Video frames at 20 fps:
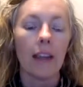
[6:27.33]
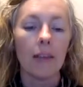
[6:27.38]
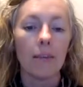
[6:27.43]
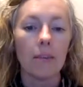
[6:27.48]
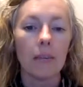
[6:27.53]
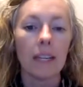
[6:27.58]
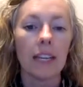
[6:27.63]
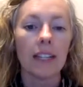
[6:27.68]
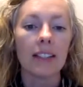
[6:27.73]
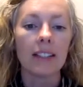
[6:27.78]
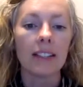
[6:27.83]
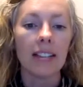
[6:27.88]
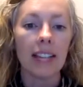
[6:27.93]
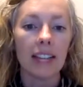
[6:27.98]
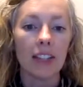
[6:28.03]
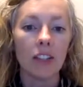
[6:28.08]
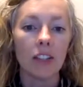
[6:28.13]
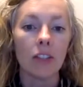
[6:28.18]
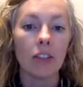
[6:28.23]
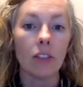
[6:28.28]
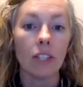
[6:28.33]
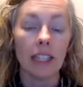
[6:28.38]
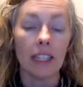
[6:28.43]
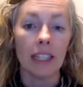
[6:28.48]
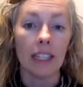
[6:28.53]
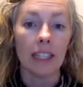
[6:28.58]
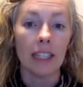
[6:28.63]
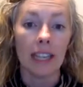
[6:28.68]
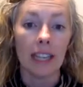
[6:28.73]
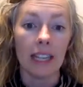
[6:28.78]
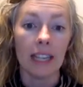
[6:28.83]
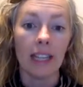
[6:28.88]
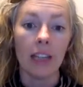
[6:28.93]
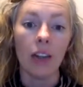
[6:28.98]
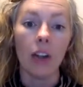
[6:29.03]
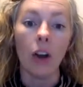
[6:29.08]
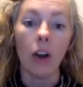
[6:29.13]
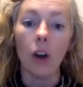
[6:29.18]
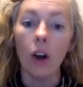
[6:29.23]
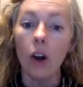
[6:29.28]
because then you're looking at getting
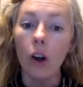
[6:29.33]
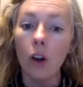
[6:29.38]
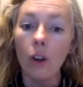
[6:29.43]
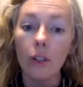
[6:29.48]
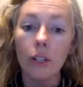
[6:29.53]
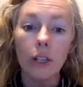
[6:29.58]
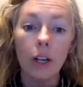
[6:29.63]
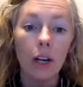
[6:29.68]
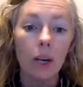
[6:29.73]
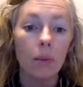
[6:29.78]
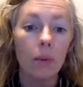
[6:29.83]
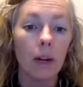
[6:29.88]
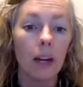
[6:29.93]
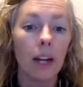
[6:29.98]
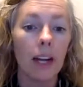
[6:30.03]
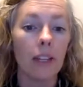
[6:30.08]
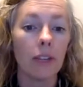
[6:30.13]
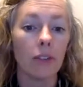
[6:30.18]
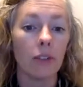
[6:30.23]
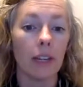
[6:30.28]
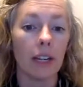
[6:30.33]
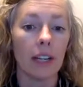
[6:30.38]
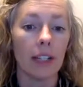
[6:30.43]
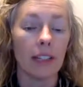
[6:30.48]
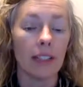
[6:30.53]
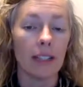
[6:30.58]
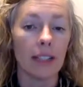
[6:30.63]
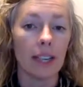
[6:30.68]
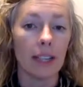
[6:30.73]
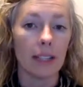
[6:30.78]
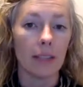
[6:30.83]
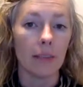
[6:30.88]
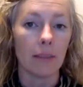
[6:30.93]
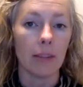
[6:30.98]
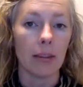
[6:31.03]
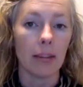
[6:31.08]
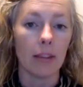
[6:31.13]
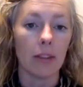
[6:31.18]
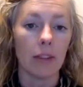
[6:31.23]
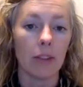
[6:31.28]
all the carbohydrates as a
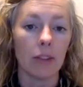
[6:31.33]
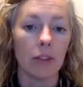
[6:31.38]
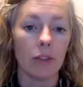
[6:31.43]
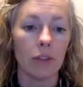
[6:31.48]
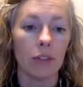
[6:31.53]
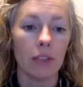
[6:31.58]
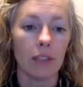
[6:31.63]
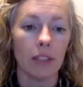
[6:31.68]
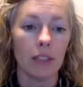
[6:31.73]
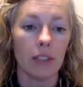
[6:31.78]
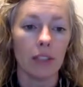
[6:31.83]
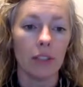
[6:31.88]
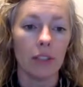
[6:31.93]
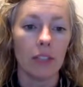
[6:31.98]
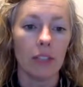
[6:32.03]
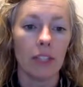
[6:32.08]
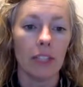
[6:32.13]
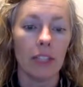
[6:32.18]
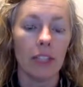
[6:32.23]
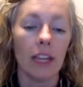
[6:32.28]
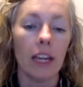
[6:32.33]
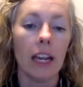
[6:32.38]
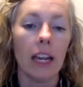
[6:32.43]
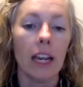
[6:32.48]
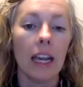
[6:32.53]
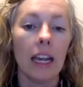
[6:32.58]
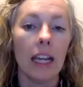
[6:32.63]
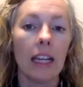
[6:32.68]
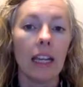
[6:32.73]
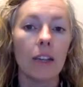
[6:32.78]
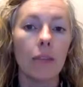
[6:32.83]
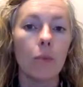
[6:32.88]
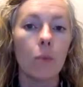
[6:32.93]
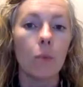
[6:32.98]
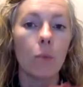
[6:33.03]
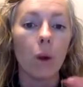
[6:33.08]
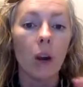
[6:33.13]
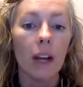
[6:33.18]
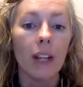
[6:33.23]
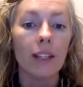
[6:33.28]
macronutrient that you need
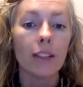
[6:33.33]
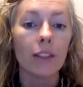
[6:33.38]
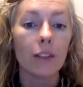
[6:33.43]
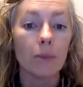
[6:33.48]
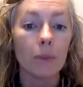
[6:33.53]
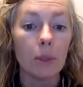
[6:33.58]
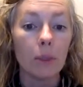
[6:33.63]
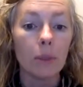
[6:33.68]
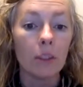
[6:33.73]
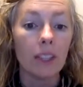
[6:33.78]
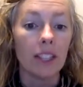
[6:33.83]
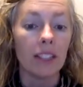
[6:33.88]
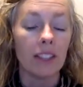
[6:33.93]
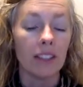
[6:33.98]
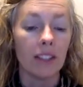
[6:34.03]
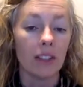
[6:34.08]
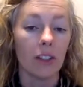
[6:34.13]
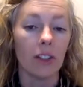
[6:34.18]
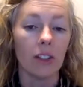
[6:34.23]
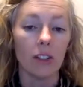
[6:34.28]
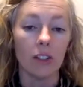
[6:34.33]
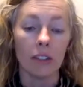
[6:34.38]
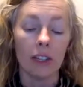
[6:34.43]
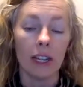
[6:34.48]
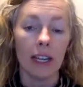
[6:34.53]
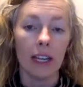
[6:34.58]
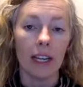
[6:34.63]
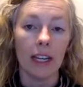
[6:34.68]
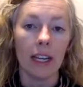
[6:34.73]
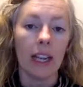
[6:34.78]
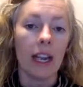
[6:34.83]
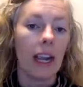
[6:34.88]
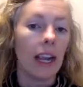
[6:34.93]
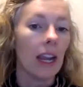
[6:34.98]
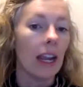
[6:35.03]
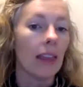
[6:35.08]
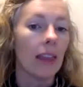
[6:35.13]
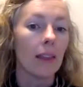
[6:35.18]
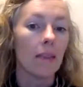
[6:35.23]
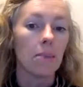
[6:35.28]
in one smoothie to start your day.
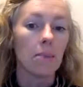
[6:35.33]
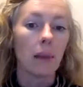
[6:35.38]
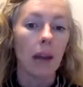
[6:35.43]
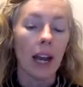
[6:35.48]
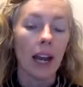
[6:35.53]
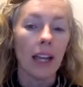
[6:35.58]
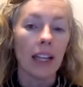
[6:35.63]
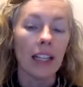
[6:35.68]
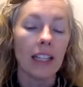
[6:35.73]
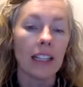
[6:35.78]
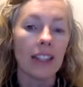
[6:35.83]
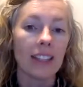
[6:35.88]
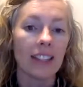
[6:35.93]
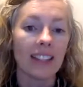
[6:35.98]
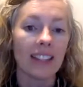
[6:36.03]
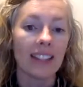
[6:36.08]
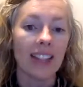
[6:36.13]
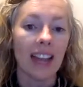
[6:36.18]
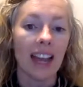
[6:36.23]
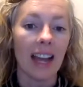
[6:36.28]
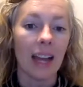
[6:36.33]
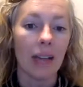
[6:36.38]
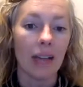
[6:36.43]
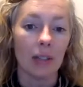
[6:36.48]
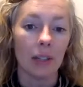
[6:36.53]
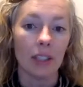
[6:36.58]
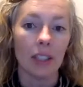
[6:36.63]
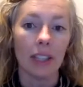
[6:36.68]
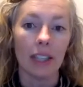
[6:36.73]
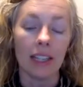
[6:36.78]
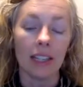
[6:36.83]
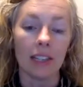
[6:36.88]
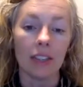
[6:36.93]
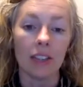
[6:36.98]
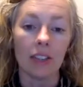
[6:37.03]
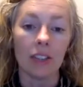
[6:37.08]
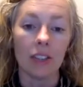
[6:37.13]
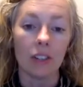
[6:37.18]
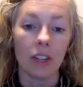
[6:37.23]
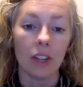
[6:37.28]
And the body does not really like to
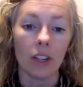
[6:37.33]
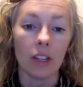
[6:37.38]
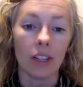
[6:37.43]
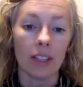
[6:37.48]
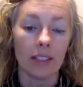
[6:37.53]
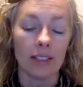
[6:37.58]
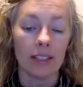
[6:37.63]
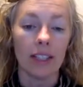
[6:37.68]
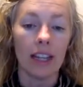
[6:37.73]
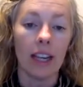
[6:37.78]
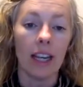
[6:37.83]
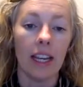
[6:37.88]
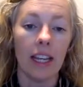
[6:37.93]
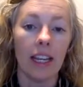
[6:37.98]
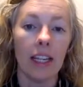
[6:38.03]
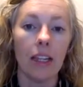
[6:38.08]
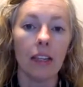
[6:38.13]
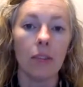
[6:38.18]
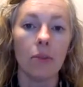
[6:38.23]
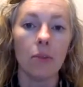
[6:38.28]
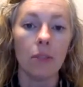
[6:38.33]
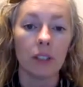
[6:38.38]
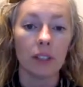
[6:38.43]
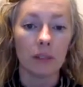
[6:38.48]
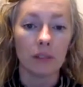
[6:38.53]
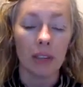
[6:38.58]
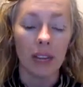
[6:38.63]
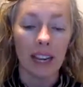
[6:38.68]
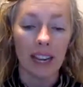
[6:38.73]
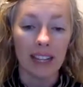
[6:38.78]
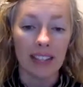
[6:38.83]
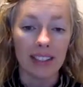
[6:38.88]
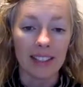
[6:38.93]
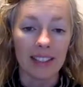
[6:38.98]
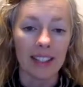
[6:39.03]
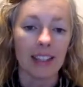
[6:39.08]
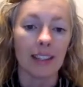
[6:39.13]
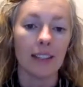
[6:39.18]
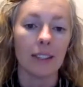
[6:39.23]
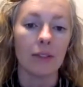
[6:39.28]
start its day with
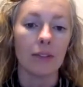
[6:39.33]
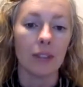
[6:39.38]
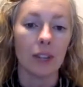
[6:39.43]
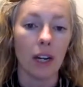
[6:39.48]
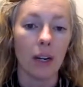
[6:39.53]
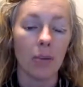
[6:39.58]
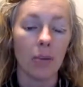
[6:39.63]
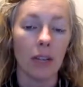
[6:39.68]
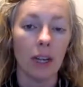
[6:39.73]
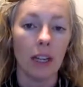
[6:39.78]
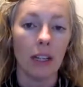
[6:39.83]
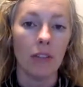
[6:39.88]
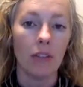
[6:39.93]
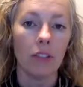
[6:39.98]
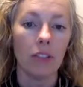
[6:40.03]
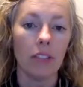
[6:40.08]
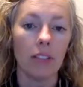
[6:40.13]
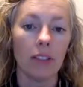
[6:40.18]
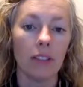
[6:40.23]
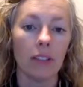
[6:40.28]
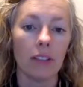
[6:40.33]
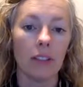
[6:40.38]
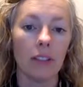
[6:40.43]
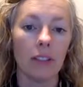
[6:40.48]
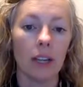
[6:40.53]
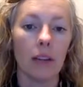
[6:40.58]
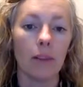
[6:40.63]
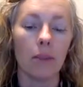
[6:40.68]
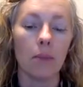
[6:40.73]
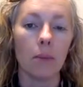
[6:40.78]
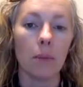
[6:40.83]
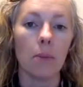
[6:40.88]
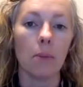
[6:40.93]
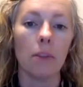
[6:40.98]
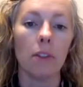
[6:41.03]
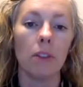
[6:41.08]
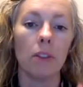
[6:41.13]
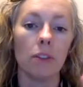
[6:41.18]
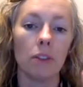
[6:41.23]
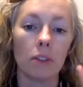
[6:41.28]
excessive carbohydrates. Okay,
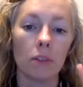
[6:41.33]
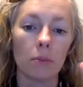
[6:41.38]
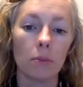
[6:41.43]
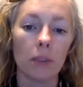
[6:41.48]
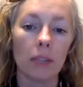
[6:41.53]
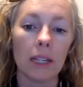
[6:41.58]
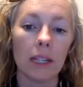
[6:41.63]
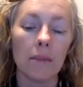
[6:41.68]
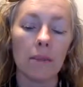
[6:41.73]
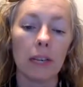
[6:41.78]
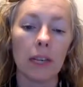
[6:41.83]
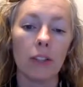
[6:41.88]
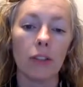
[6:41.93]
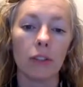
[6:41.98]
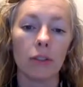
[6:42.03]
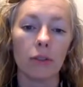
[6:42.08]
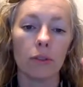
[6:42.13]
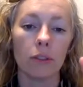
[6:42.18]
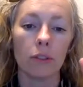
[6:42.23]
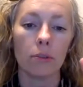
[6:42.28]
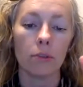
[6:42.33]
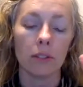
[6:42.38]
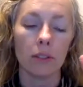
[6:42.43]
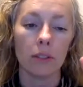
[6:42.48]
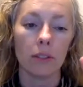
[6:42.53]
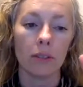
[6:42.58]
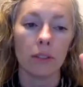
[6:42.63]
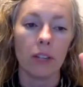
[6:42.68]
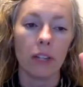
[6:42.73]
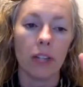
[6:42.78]
remember there's 3 major groups of